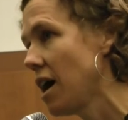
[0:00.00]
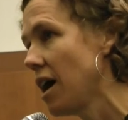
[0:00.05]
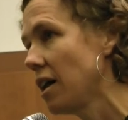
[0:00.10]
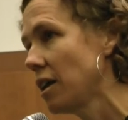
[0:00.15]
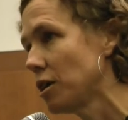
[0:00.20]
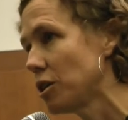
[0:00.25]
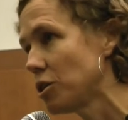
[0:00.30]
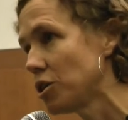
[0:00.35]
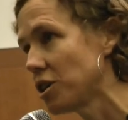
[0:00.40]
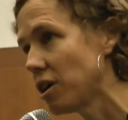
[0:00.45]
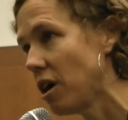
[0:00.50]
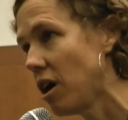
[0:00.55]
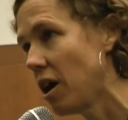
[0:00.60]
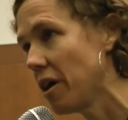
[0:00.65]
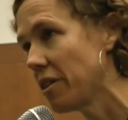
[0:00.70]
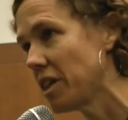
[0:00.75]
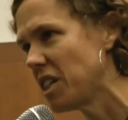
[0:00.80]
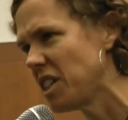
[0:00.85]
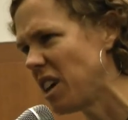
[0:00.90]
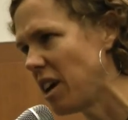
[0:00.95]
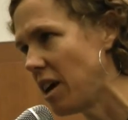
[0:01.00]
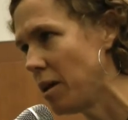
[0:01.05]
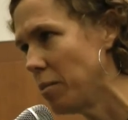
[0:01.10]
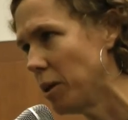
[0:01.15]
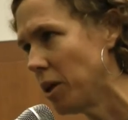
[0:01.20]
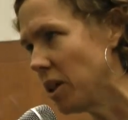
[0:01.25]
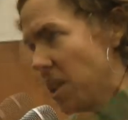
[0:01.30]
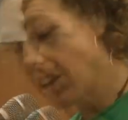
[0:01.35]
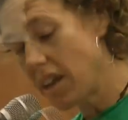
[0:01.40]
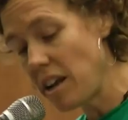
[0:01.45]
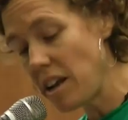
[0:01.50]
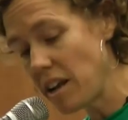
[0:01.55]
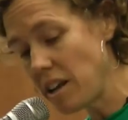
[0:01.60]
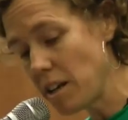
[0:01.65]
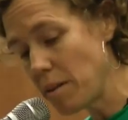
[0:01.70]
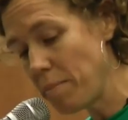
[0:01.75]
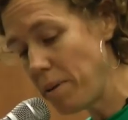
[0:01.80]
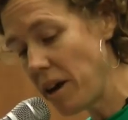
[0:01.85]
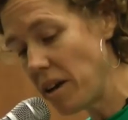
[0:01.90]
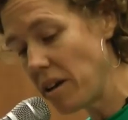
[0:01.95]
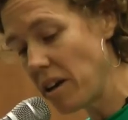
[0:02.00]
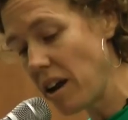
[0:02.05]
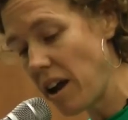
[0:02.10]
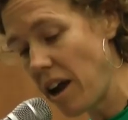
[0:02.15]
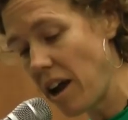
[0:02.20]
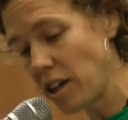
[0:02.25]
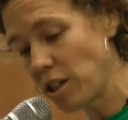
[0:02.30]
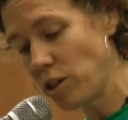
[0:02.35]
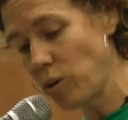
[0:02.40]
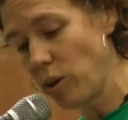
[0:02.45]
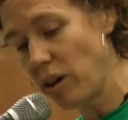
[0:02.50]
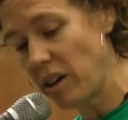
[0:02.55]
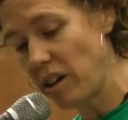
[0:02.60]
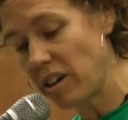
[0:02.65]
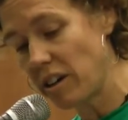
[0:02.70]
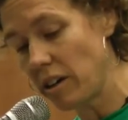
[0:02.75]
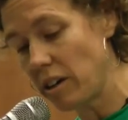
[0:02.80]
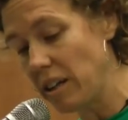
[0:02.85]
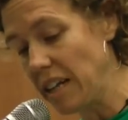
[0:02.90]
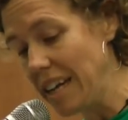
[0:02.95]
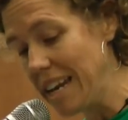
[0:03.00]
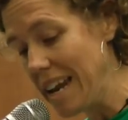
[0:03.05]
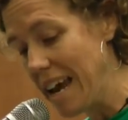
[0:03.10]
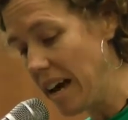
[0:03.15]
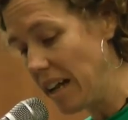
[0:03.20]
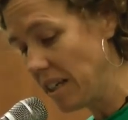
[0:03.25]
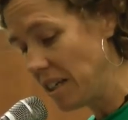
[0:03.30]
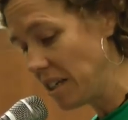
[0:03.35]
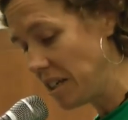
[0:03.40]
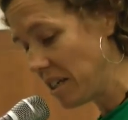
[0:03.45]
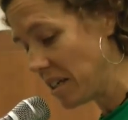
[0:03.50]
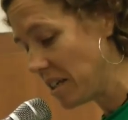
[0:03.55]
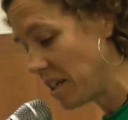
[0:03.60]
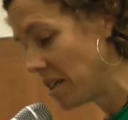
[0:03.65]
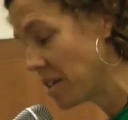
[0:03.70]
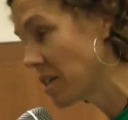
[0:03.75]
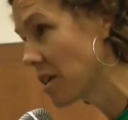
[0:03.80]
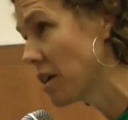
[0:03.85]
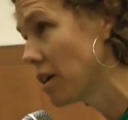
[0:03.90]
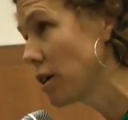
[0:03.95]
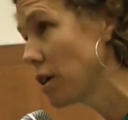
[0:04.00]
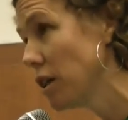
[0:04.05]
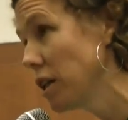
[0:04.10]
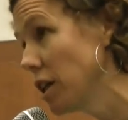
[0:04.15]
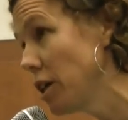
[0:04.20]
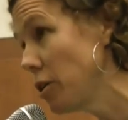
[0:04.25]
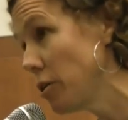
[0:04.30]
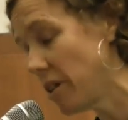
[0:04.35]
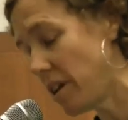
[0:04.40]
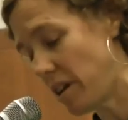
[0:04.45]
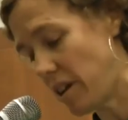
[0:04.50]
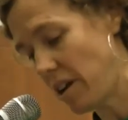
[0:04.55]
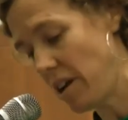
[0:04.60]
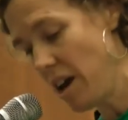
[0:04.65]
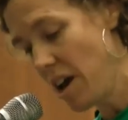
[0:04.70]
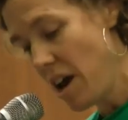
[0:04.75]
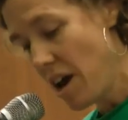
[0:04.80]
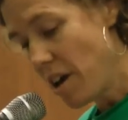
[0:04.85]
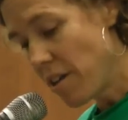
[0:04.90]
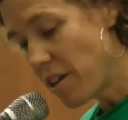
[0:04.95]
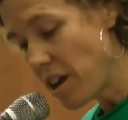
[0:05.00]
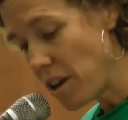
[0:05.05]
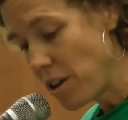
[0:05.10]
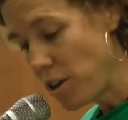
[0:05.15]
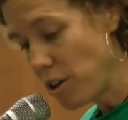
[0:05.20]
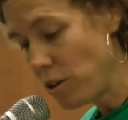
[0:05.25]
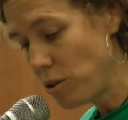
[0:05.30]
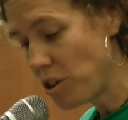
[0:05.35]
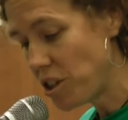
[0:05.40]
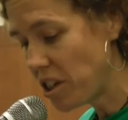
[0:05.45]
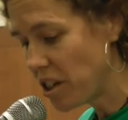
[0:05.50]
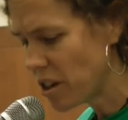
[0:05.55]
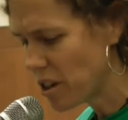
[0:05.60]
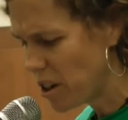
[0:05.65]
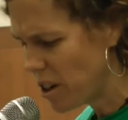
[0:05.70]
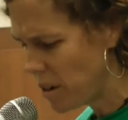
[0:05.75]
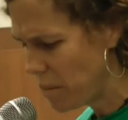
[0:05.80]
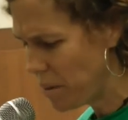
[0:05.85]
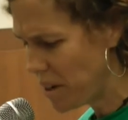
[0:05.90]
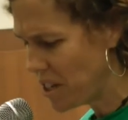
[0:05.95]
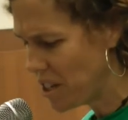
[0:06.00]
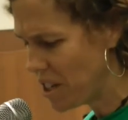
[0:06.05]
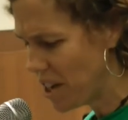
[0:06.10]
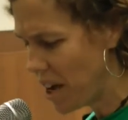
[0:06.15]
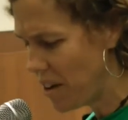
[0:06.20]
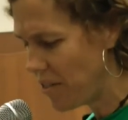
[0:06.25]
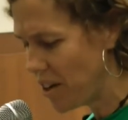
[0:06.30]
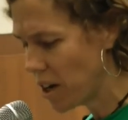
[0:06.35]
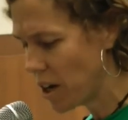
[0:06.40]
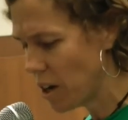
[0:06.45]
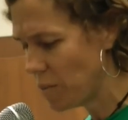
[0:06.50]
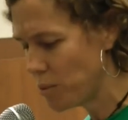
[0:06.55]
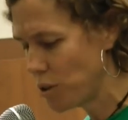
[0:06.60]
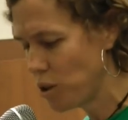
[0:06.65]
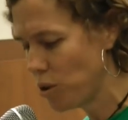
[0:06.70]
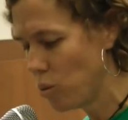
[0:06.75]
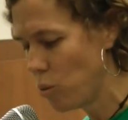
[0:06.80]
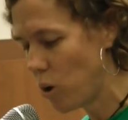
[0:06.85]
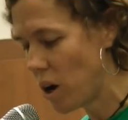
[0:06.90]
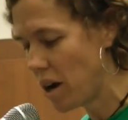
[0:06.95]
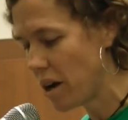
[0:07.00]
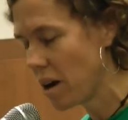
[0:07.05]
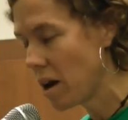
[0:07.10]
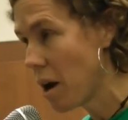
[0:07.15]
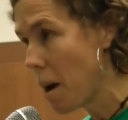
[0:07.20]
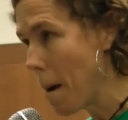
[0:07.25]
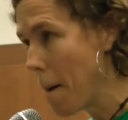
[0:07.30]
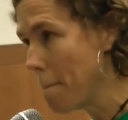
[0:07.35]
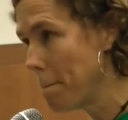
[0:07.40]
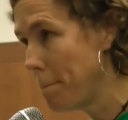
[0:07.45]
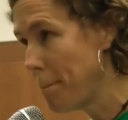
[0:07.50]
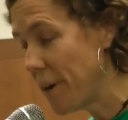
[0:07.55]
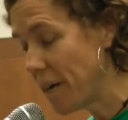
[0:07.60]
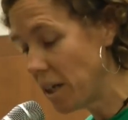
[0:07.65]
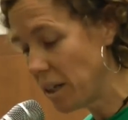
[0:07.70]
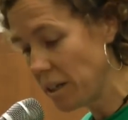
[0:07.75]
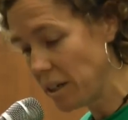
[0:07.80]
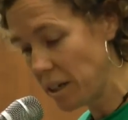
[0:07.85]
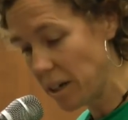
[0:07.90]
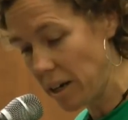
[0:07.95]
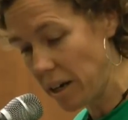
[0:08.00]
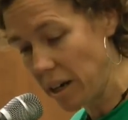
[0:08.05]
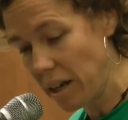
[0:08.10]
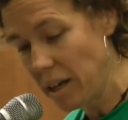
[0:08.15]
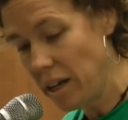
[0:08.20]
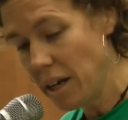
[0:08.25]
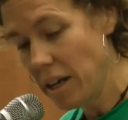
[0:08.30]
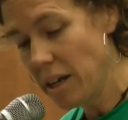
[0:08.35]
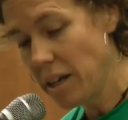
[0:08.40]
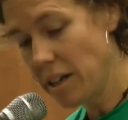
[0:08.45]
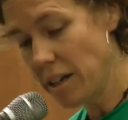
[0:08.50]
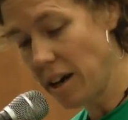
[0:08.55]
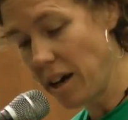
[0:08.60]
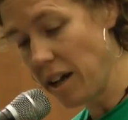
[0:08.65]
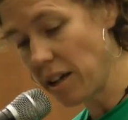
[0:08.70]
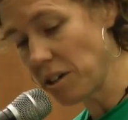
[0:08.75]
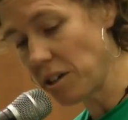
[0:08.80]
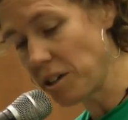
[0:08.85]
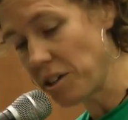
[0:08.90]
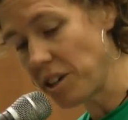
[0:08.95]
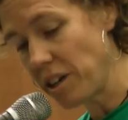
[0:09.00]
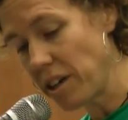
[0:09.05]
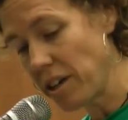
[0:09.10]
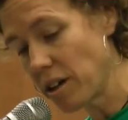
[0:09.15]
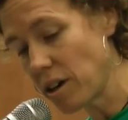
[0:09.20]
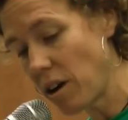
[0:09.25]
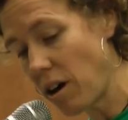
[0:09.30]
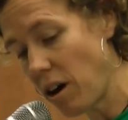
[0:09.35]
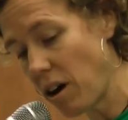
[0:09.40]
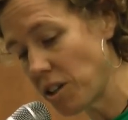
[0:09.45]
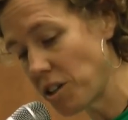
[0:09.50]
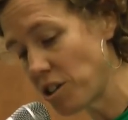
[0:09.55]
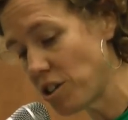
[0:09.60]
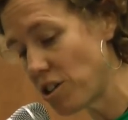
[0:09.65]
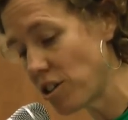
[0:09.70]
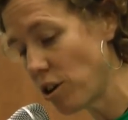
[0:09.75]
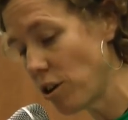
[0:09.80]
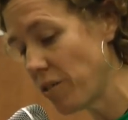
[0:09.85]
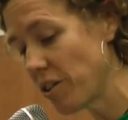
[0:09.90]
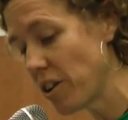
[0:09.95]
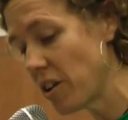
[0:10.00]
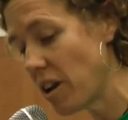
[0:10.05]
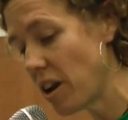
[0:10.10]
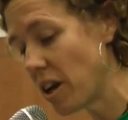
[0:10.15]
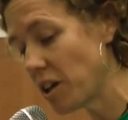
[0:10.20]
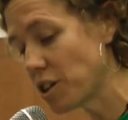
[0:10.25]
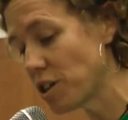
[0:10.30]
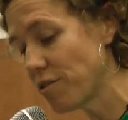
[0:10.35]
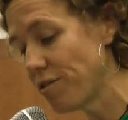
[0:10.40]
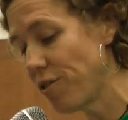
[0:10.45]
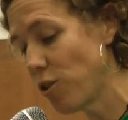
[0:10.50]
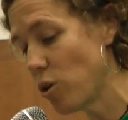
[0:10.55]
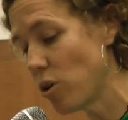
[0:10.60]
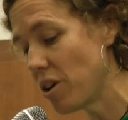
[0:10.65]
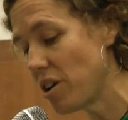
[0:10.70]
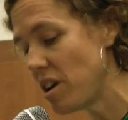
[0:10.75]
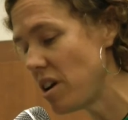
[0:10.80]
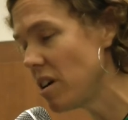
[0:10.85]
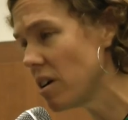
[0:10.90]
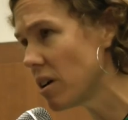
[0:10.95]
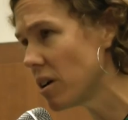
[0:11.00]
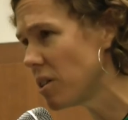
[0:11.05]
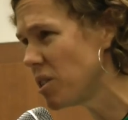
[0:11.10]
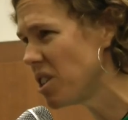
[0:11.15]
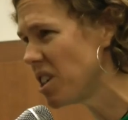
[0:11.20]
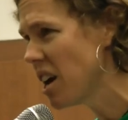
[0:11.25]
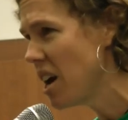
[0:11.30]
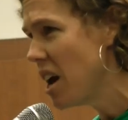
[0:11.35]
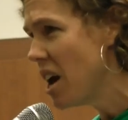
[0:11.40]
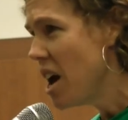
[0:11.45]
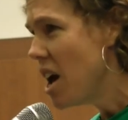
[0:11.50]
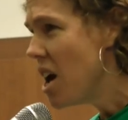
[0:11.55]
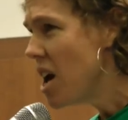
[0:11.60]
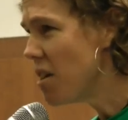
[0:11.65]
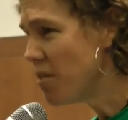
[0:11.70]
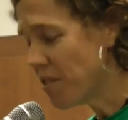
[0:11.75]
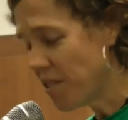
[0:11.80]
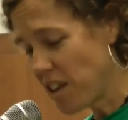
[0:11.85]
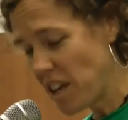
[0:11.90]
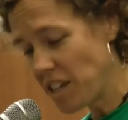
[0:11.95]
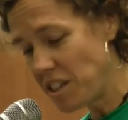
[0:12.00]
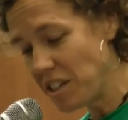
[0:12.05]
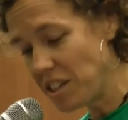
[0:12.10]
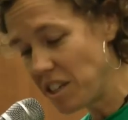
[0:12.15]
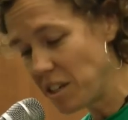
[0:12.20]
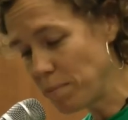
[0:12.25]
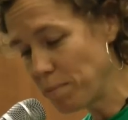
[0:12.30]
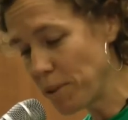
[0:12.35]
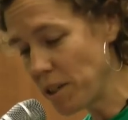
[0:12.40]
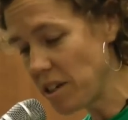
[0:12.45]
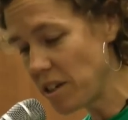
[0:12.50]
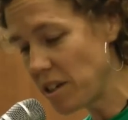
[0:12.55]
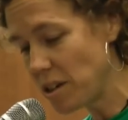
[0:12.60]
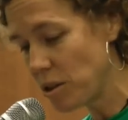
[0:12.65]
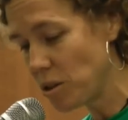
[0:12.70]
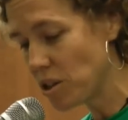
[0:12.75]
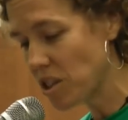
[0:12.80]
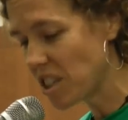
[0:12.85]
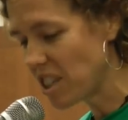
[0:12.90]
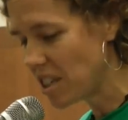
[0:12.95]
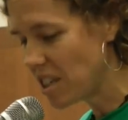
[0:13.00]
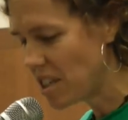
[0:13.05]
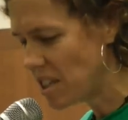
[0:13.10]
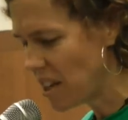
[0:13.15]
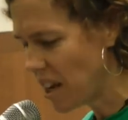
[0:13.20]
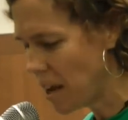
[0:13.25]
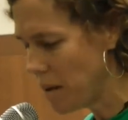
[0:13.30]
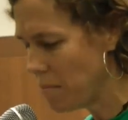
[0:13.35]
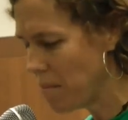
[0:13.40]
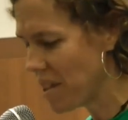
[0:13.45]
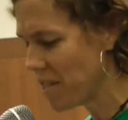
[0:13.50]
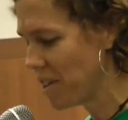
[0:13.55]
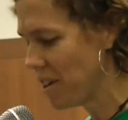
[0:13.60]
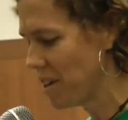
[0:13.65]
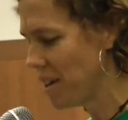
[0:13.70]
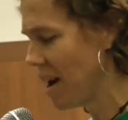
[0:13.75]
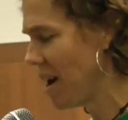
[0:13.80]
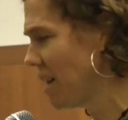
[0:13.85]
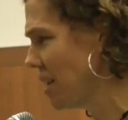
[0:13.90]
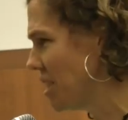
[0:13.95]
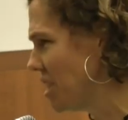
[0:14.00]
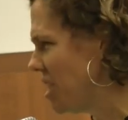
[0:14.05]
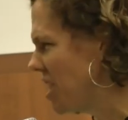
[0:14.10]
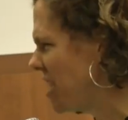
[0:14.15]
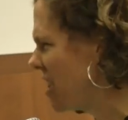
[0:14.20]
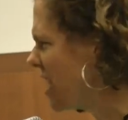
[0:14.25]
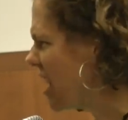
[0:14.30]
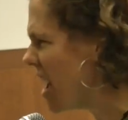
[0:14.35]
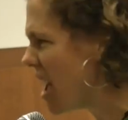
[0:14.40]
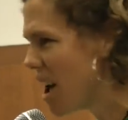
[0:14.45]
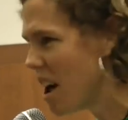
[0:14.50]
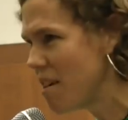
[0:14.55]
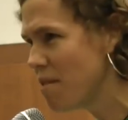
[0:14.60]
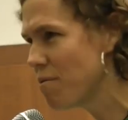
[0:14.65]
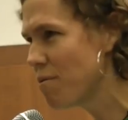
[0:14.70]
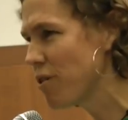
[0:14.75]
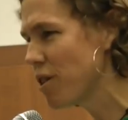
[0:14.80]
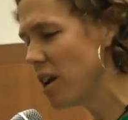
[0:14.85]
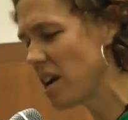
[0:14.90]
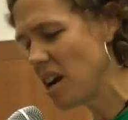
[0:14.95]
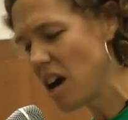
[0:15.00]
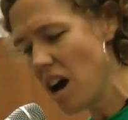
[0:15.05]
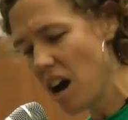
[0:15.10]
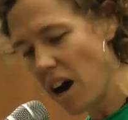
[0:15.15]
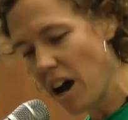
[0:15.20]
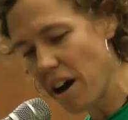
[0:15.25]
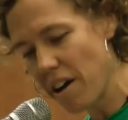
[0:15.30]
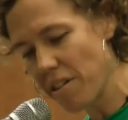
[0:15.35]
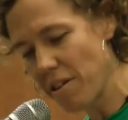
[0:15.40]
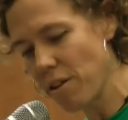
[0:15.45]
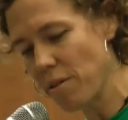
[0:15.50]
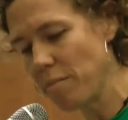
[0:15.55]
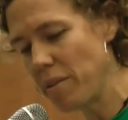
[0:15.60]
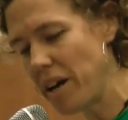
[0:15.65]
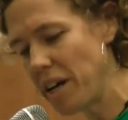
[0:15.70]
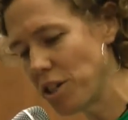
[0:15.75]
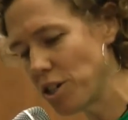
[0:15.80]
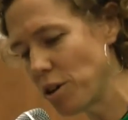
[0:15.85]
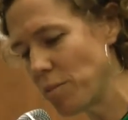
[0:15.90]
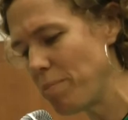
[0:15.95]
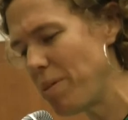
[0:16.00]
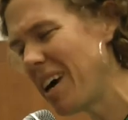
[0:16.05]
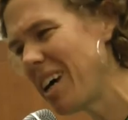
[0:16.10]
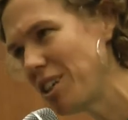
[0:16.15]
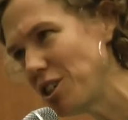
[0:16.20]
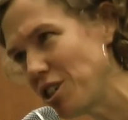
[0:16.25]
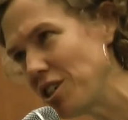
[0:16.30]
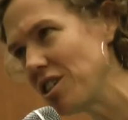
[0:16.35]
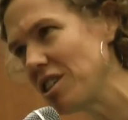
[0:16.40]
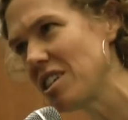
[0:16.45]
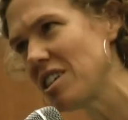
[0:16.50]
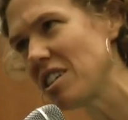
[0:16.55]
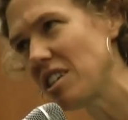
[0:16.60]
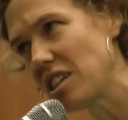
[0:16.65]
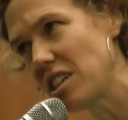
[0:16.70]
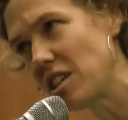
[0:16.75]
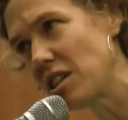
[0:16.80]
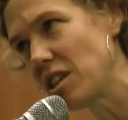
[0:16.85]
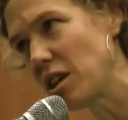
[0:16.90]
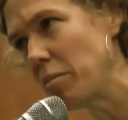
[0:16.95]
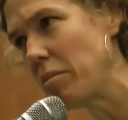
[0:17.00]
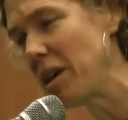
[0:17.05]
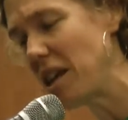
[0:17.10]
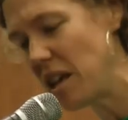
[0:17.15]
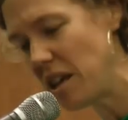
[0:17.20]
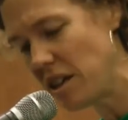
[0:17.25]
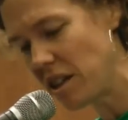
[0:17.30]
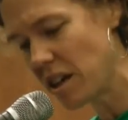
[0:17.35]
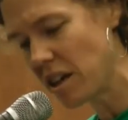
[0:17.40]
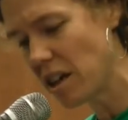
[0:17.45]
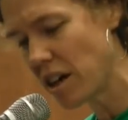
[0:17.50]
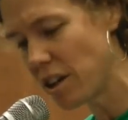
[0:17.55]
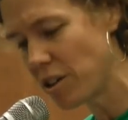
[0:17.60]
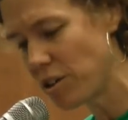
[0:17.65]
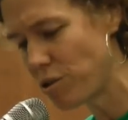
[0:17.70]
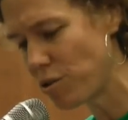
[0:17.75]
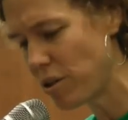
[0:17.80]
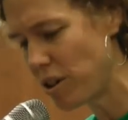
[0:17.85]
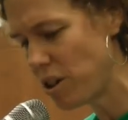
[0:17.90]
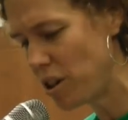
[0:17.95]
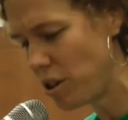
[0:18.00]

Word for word: on the table. An independent actuarial analysis has concluded that UC could be saving up to $1 billion in costs over the next four years if they simply use the same methodology that every other major pension system in the country